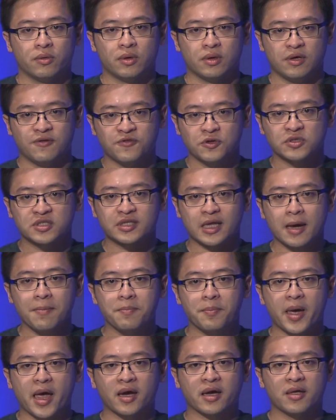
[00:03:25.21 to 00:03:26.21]
if you
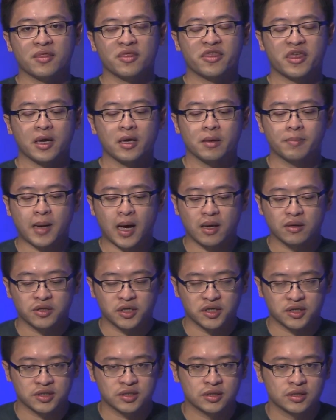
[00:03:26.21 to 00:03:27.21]
step back and think about
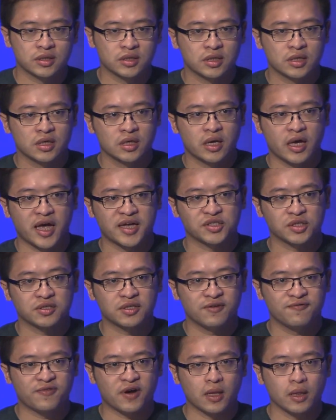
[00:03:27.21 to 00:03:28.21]
this, as a
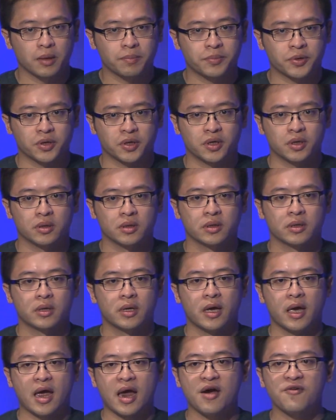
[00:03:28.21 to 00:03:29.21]
developer,
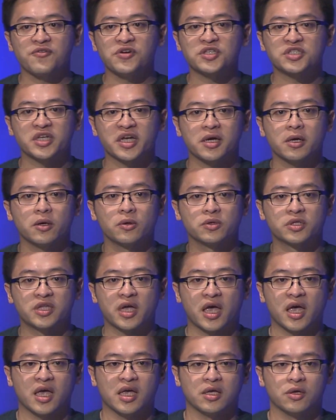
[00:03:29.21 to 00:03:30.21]
every single
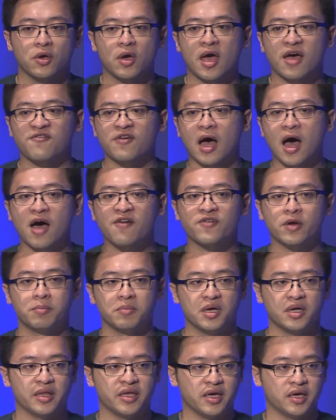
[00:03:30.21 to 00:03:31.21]
day you have
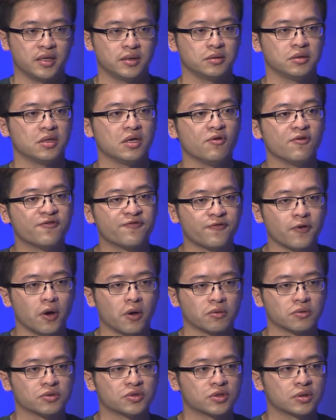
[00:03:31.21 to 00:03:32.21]
500,000 new
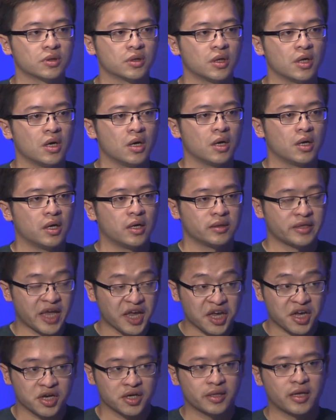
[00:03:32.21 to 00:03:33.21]
phones,
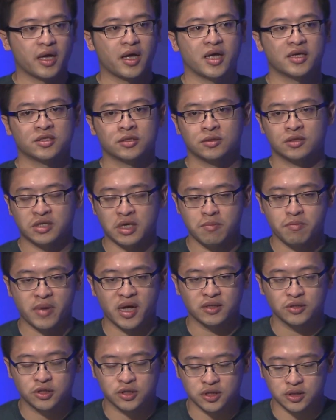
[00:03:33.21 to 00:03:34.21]
naked, as Tim
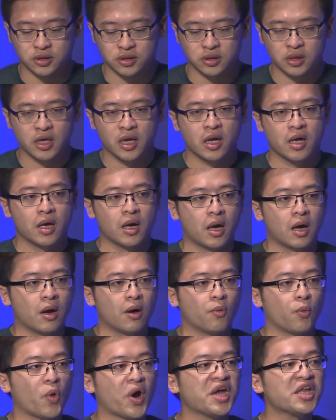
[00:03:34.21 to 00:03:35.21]
mentioned,
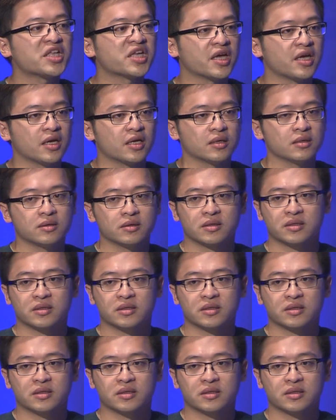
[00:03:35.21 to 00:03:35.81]
waiting